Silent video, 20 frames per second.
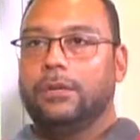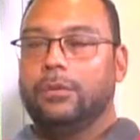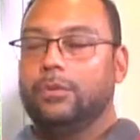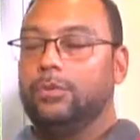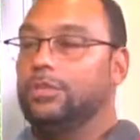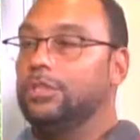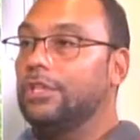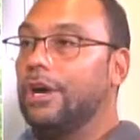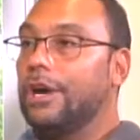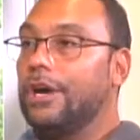
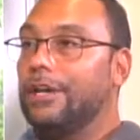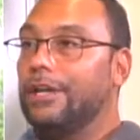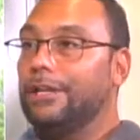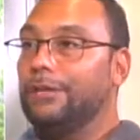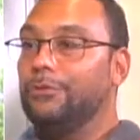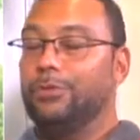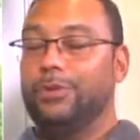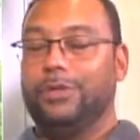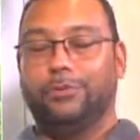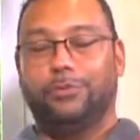We
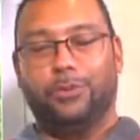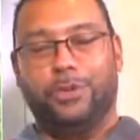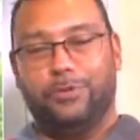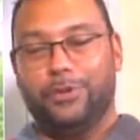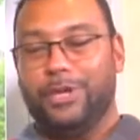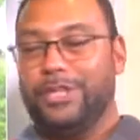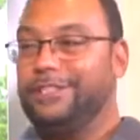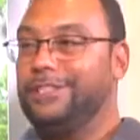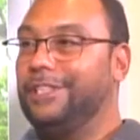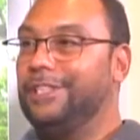started, we
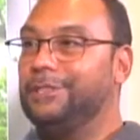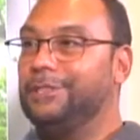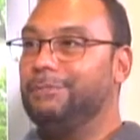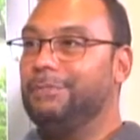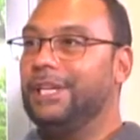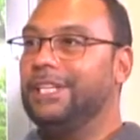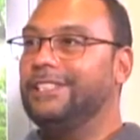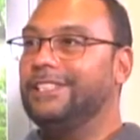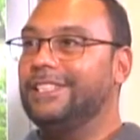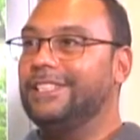went to this
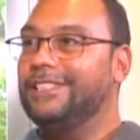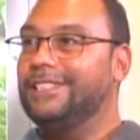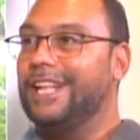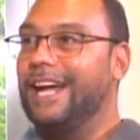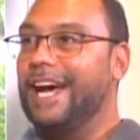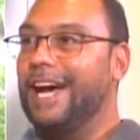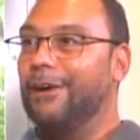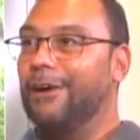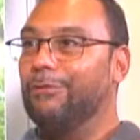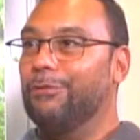business
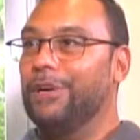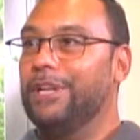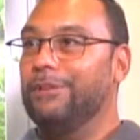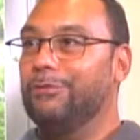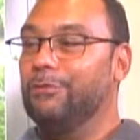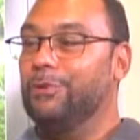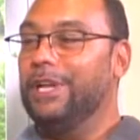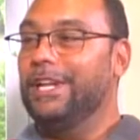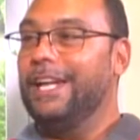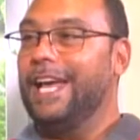style. When
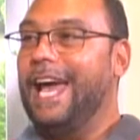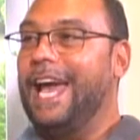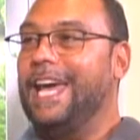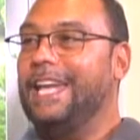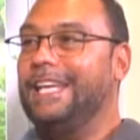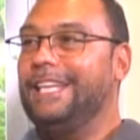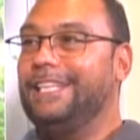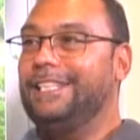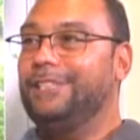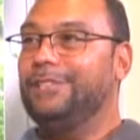
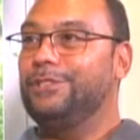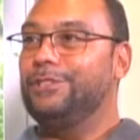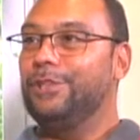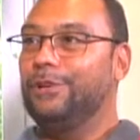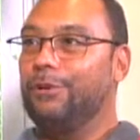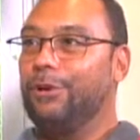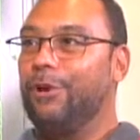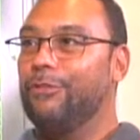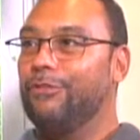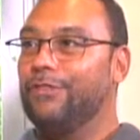Eddie
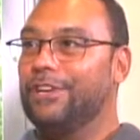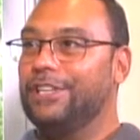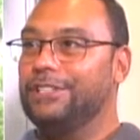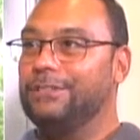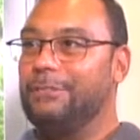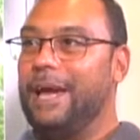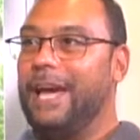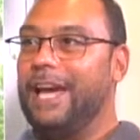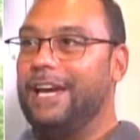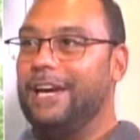took over
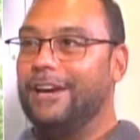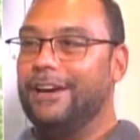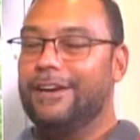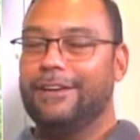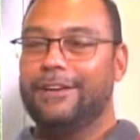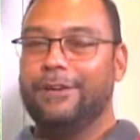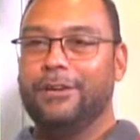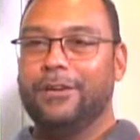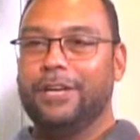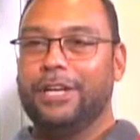as
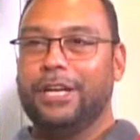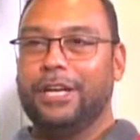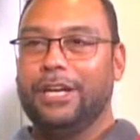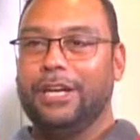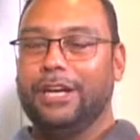mayor,